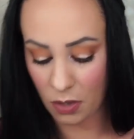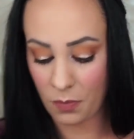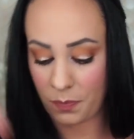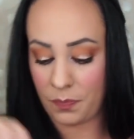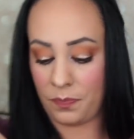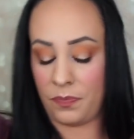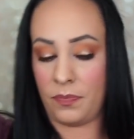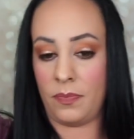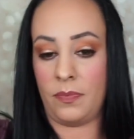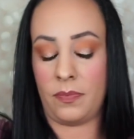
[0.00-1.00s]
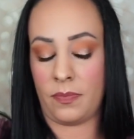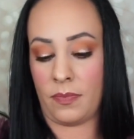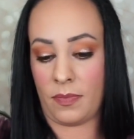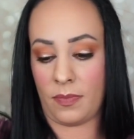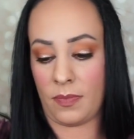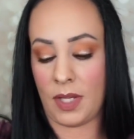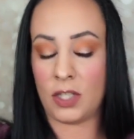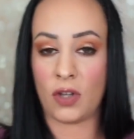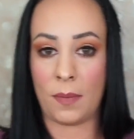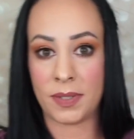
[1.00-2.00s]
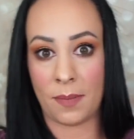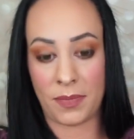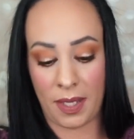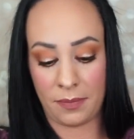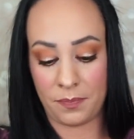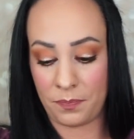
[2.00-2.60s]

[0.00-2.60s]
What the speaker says: oh, I dropped something.